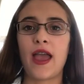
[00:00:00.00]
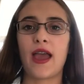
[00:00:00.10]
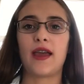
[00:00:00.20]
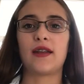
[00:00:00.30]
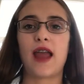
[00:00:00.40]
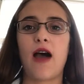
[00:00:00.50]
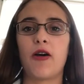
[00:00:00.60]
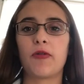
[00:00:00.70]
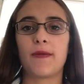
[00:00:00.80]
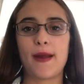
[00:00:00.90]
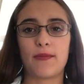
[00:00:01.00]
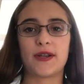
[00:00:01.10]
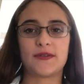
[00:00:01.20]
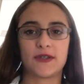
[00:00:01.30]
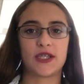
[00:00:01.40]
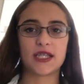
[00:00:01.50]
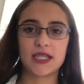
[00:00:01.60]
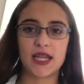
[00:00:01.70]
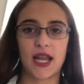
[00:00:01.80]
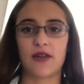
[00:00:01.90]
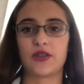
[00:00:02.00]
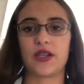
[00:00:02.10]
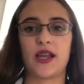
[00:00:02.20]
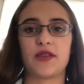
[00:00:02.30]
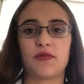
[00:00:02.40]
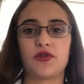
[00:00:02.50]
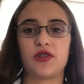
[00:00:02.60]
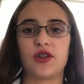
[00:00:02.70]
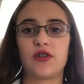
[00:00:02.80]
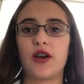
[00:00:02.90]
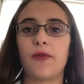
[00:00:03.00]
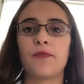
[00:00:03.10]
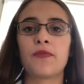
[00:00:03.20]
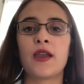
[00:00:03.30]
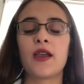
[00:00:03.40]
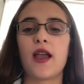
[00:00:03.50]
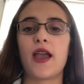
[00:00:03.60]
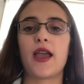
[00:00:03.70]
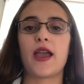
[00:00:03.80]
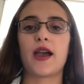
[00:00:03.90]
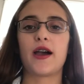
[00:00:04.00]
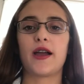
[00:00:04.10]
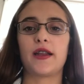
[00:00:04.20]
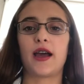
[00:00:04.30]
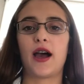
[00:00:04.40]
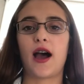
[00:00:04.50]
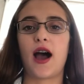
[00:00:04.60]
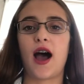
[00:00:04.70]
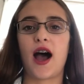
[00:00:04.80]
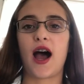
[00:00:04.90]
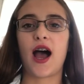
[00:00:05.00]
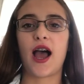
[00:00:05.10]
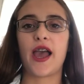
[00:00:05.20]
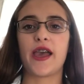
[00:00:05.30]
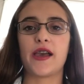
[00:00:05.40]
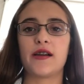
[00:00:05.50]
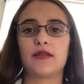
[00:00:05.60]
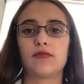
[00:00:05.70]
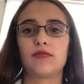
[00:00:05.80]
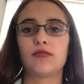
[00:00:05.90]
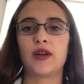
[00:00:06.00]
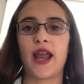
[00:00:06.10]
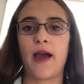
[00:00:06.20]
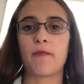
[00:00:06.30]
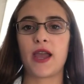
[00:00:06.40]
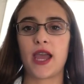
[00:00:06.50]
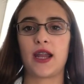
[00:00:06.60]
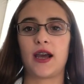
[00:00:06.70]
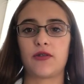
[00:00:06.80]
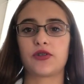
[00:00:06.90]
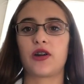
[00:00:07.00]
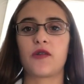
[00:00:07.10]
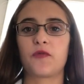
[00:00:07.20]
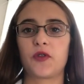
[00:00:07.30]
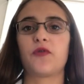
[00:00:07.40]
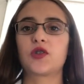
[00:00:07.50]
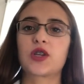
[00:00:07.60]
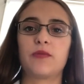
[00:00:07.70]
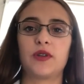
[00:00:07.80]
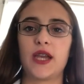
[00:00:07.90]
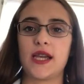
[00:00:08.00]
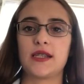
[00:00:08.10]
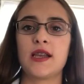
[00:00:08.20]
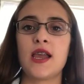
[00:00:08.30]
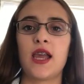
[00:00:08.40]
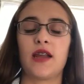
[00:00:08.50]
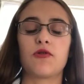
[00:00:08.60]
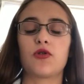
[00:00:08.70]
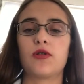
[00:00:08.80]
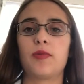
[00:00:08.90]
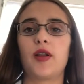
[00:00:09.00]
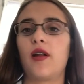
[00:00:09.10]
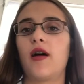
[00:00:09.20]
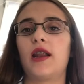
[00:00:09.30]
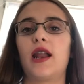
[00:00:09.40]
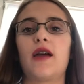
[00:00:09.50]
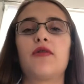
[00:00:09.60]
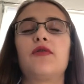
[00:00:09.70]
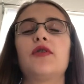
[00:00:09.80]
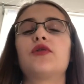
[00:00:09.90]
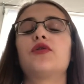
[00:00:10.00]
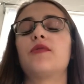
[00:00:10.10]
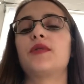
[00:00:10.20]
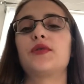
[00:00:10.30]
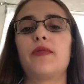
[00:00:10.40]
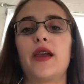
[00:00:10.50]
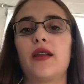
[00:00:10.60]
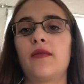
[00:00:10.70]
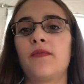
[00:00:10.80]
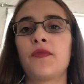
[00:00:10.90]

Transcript: And now I wear my brace for 16 hours a day, as most of you know. And I would have my 8 hours off for the first couple days. And I would go to put it on and I would feel so much pain.